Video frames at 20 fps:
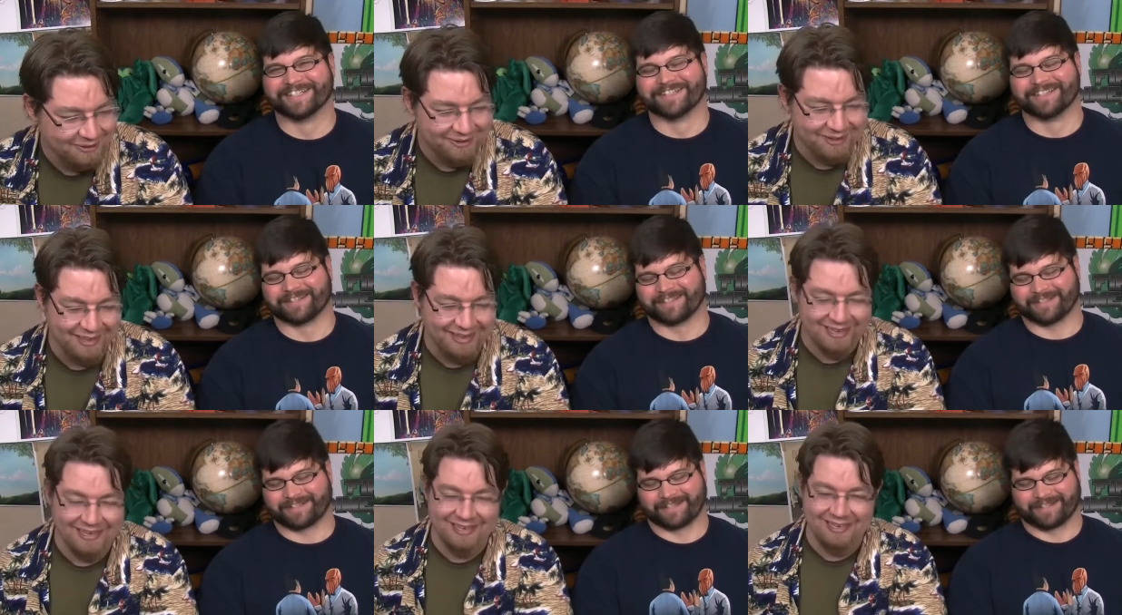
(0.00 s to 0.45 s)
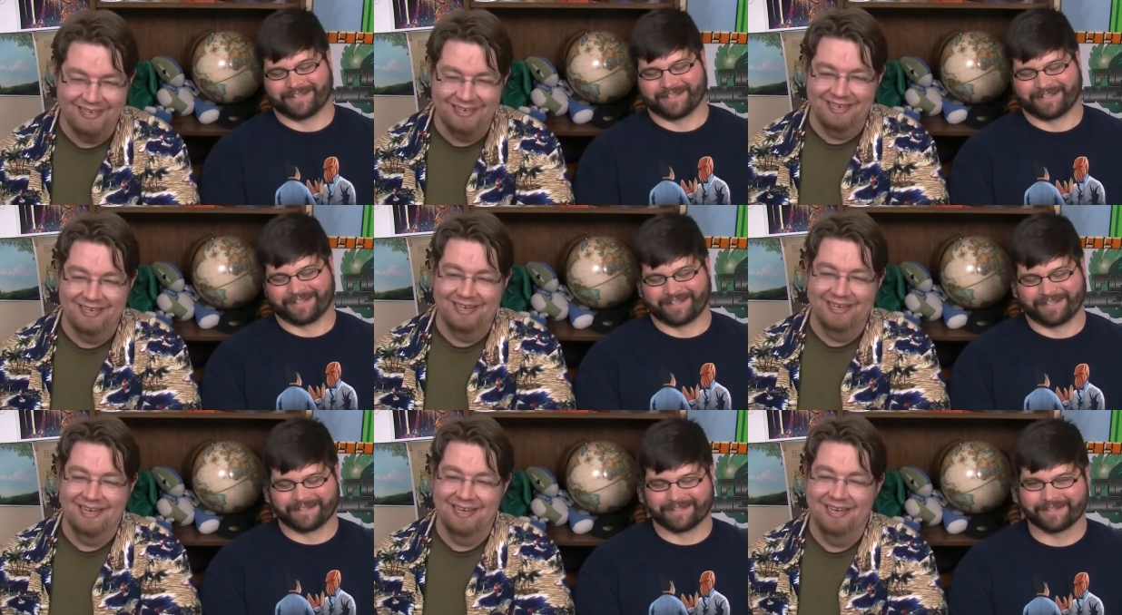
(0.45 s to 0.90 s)

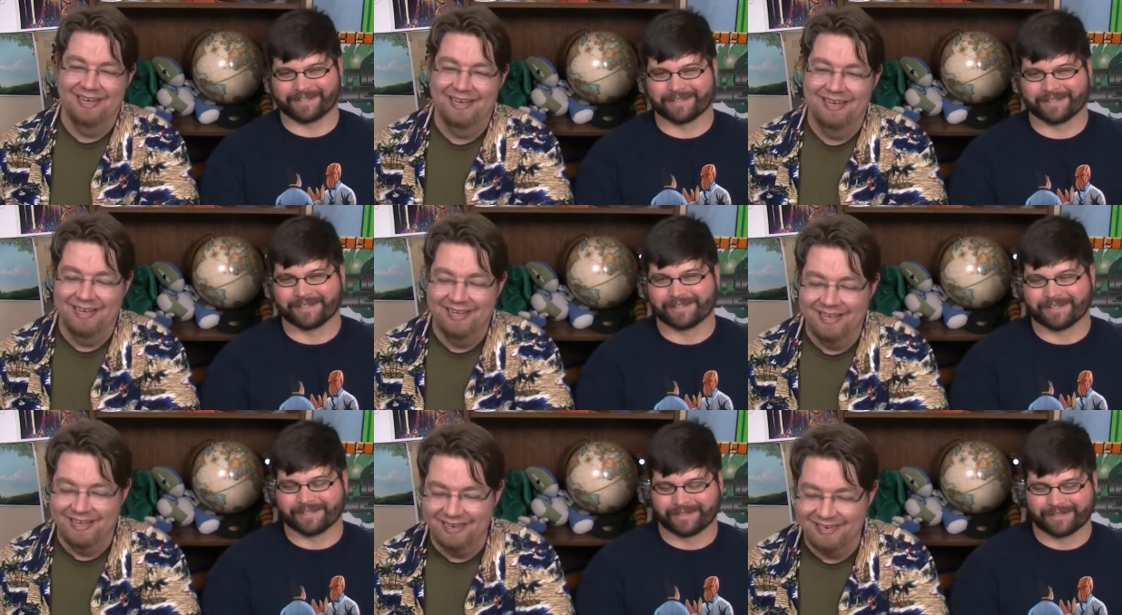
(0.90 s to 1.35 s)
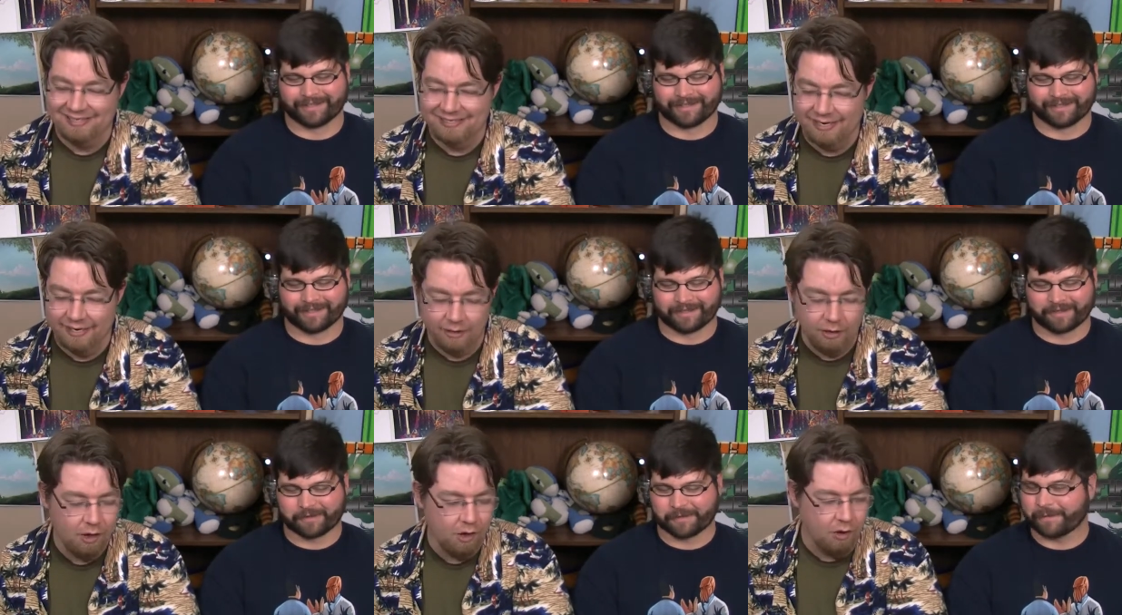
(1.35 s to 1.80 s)
Speaker 1: Like, like it's
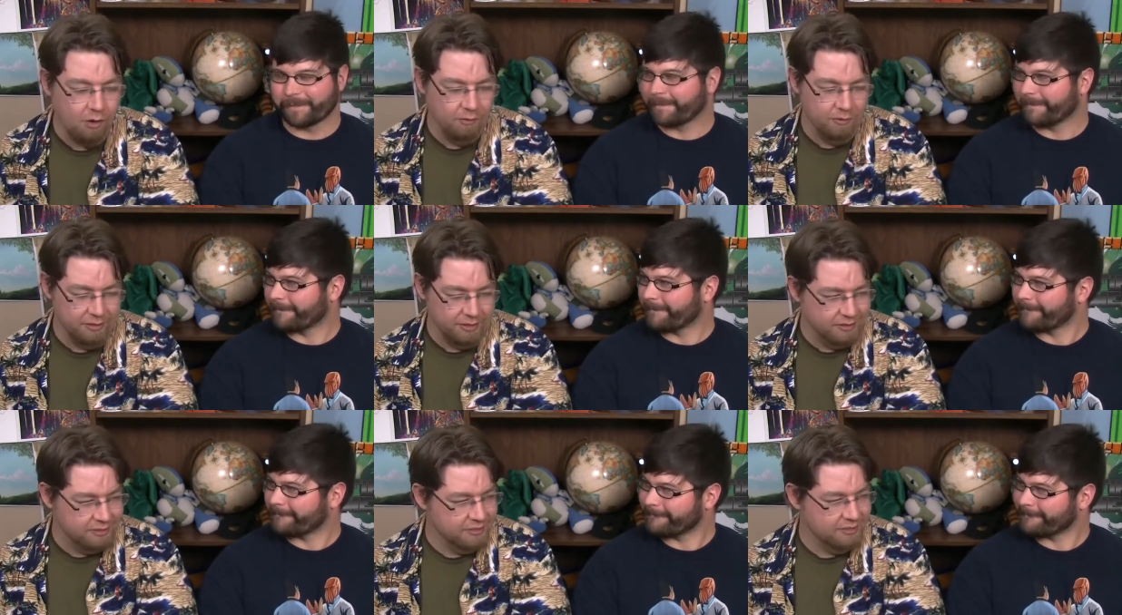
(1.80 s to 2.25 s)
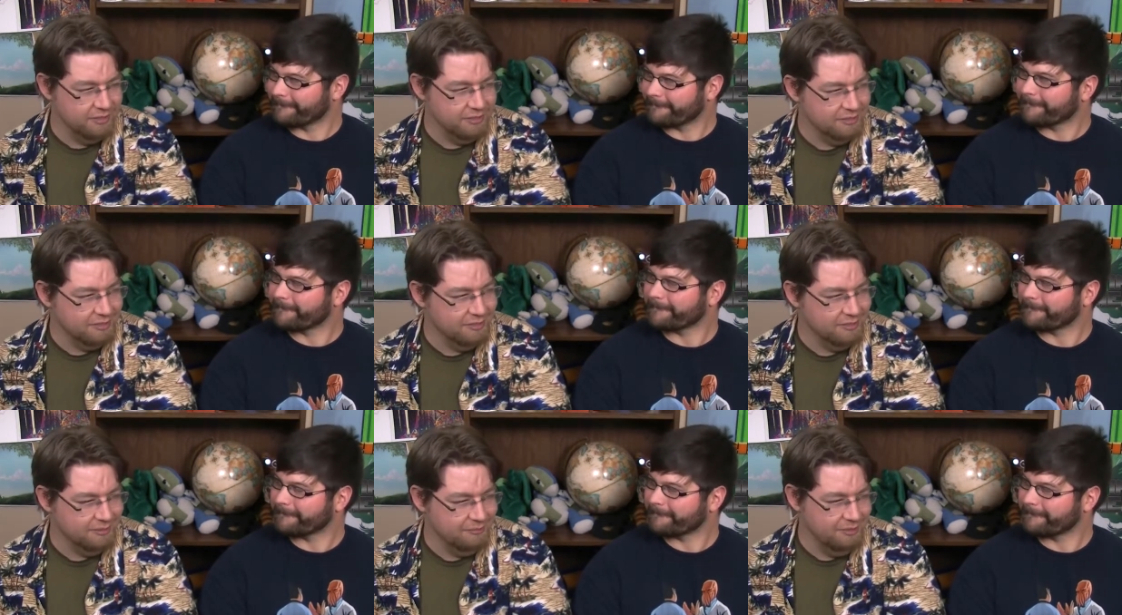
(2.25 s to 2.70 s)
like oh,
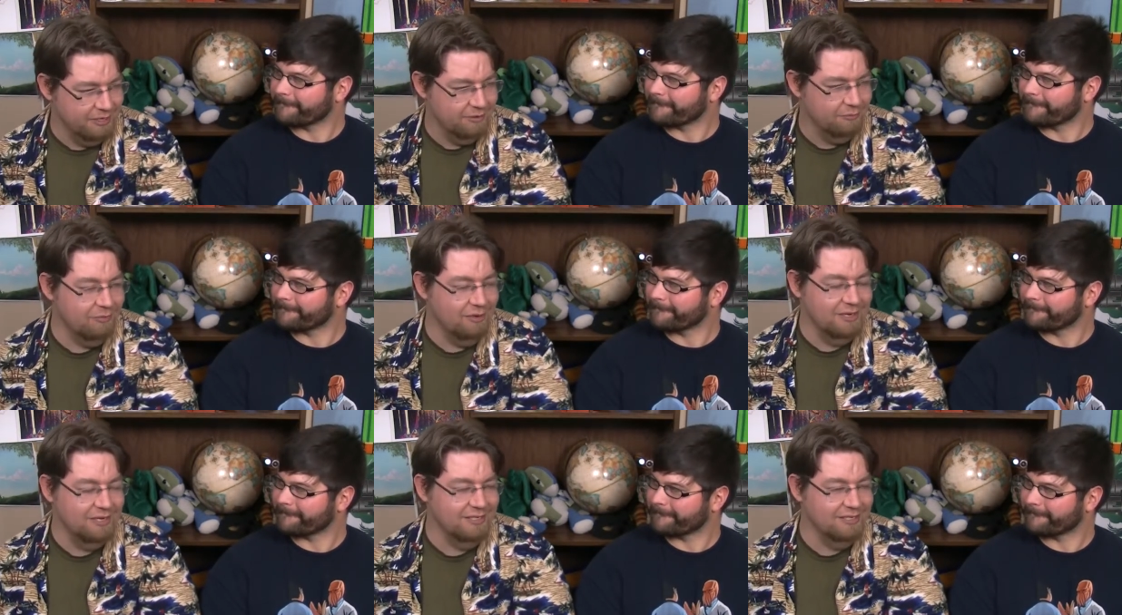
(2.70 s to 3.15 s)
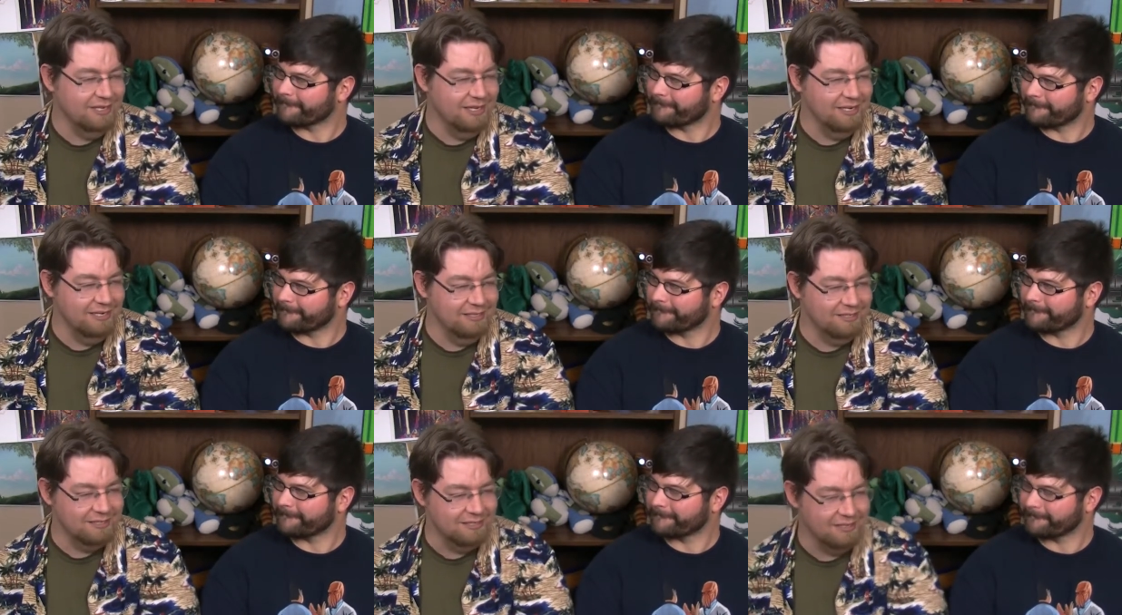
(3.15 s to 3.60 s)
because I mean it won,
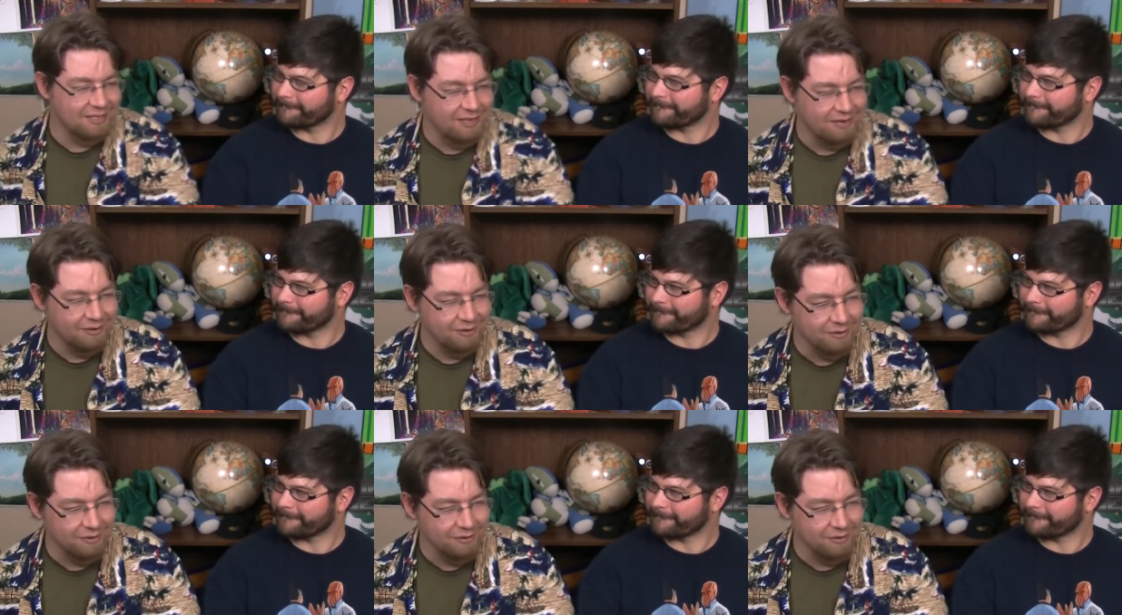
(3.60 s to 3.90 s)
and it's I don't